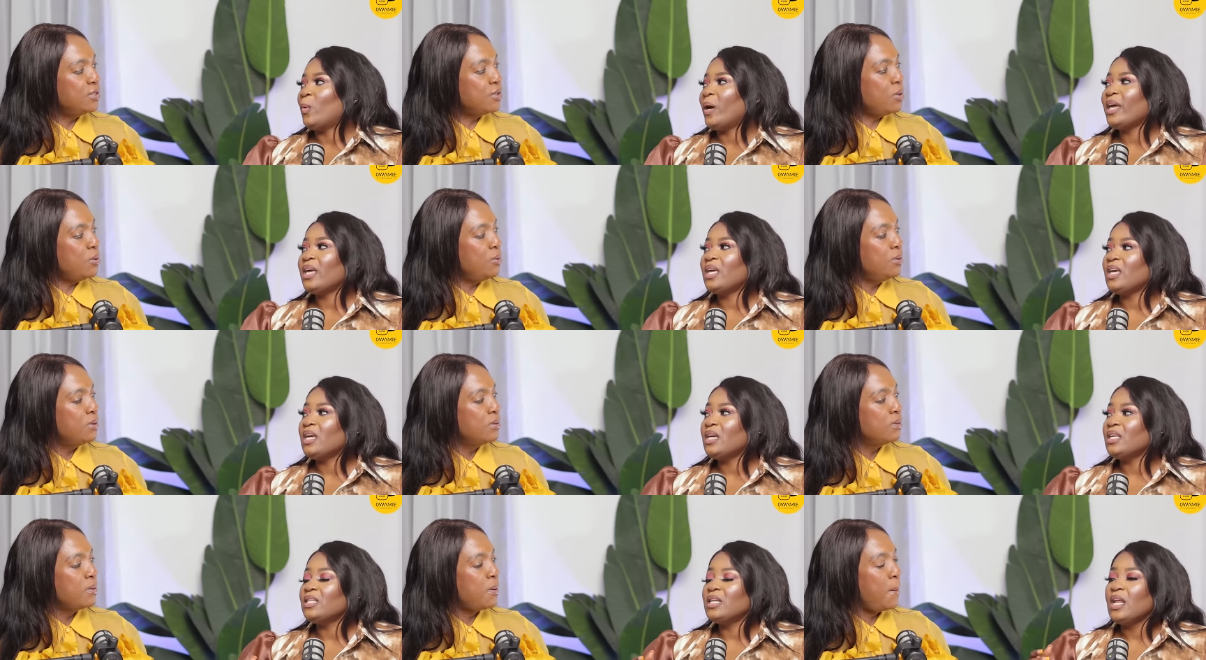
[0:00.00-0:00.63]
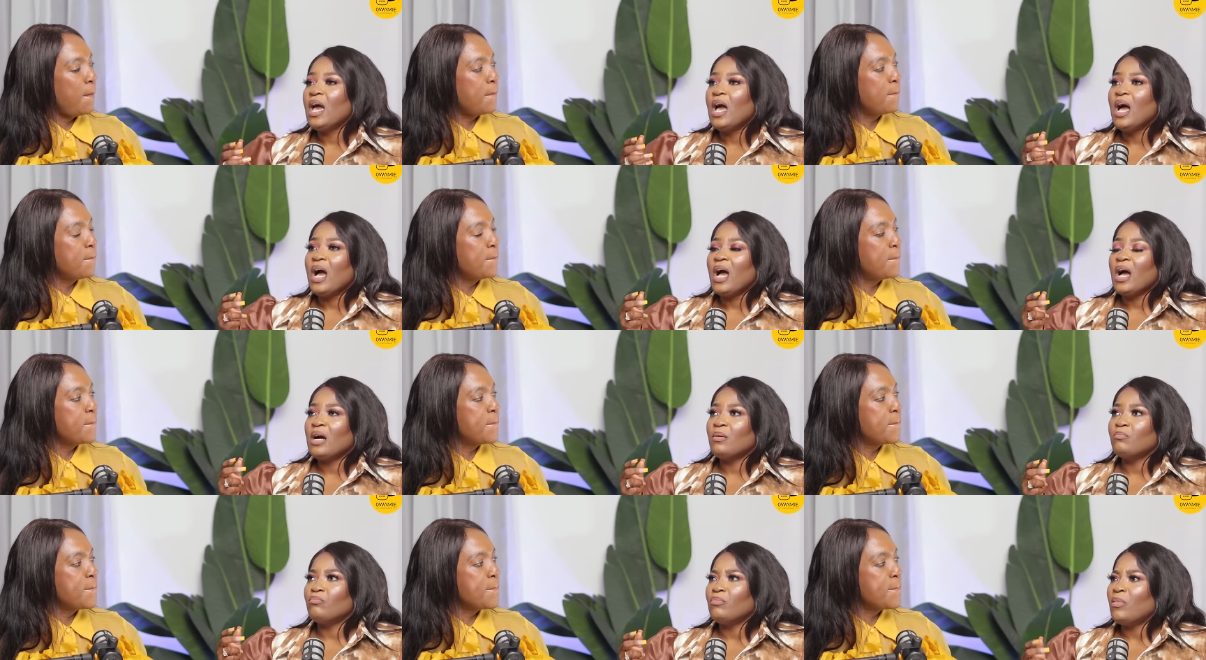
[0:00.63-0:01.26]
Speaker 1: Wherein
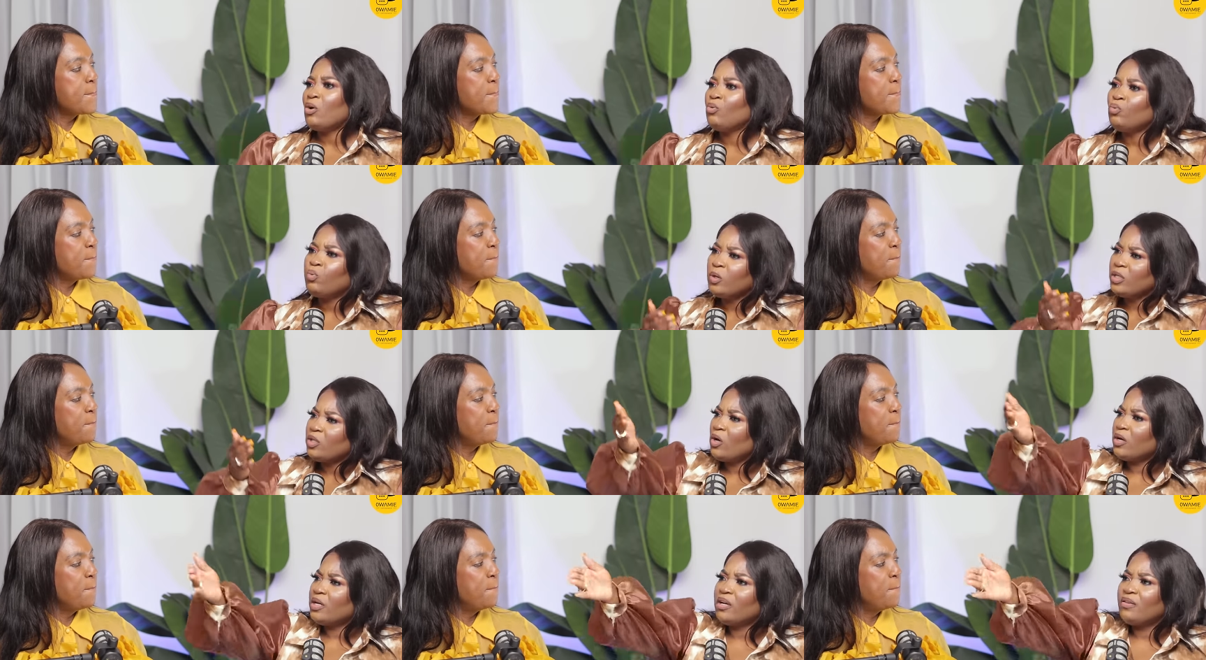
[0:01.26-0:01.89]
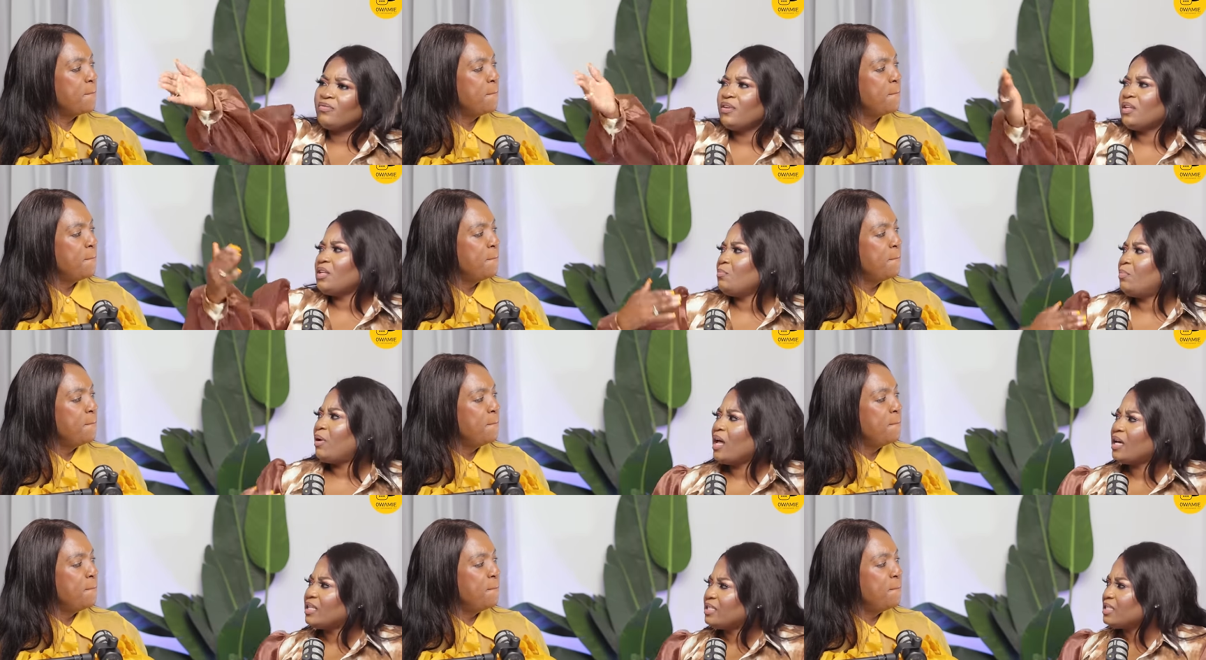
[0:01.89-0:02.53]
we don't have any
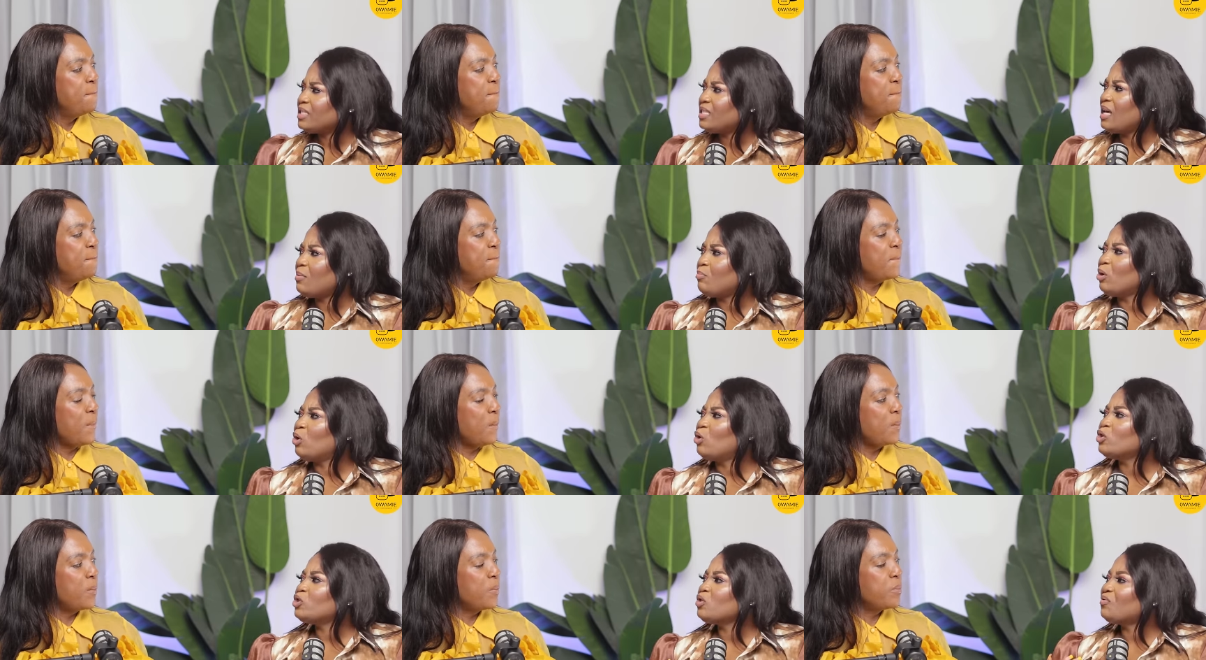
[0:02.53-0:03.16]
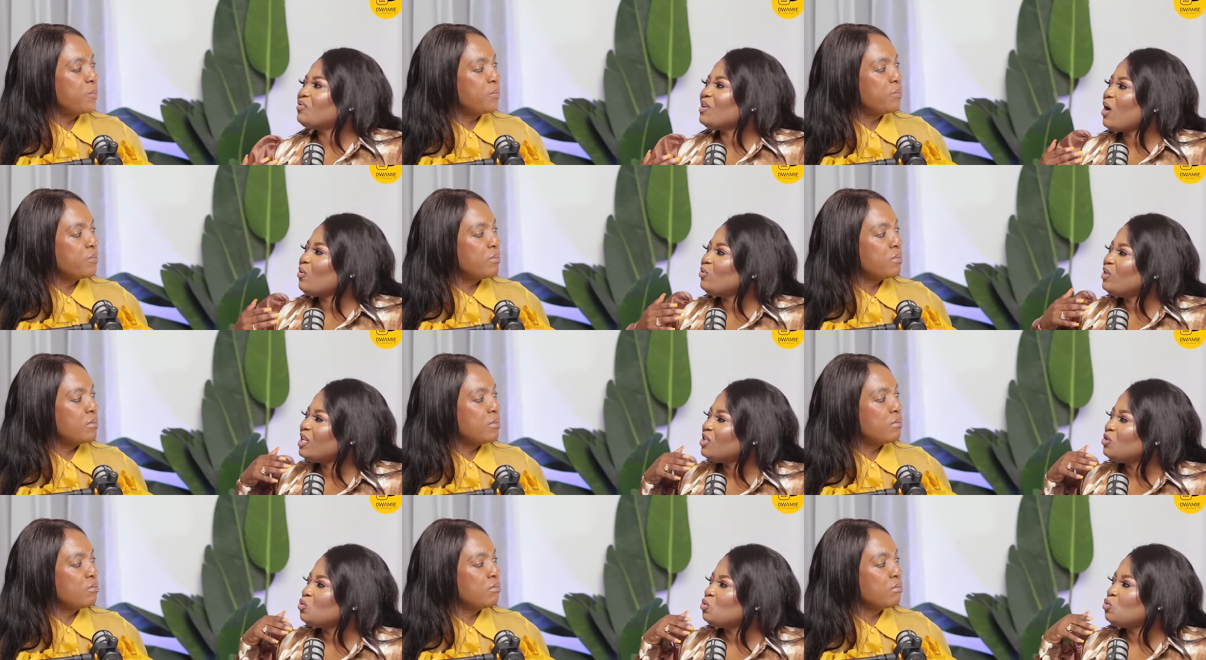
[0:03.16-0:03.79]
plants there because of now
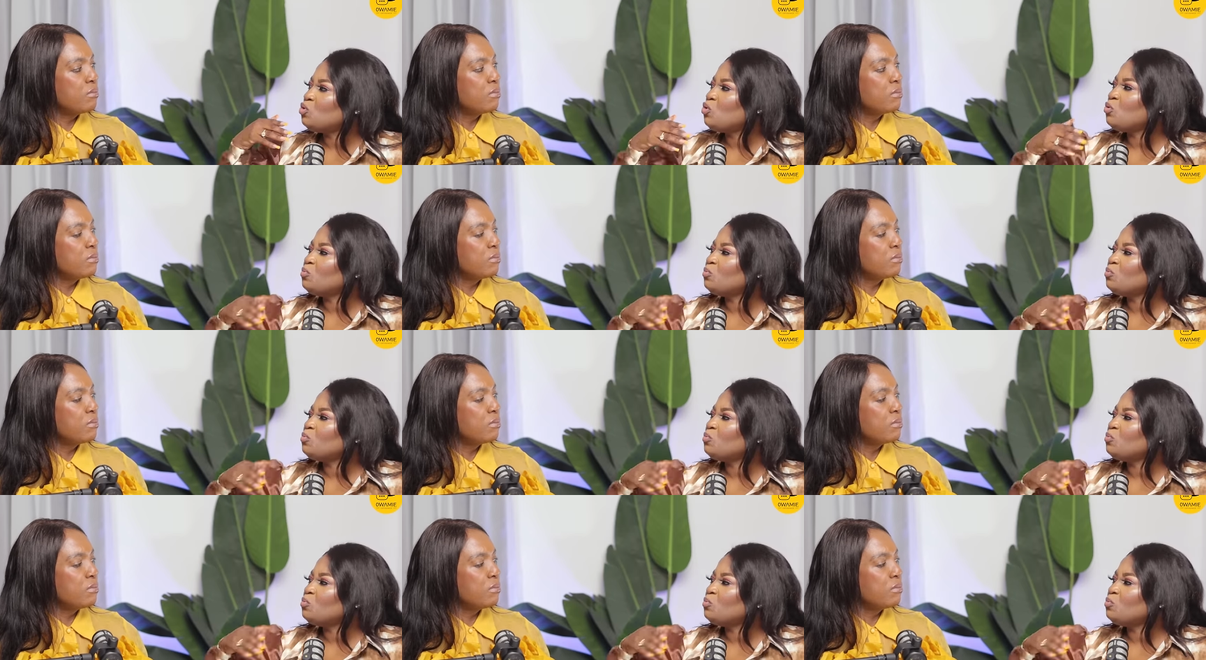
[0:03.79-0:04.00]
they do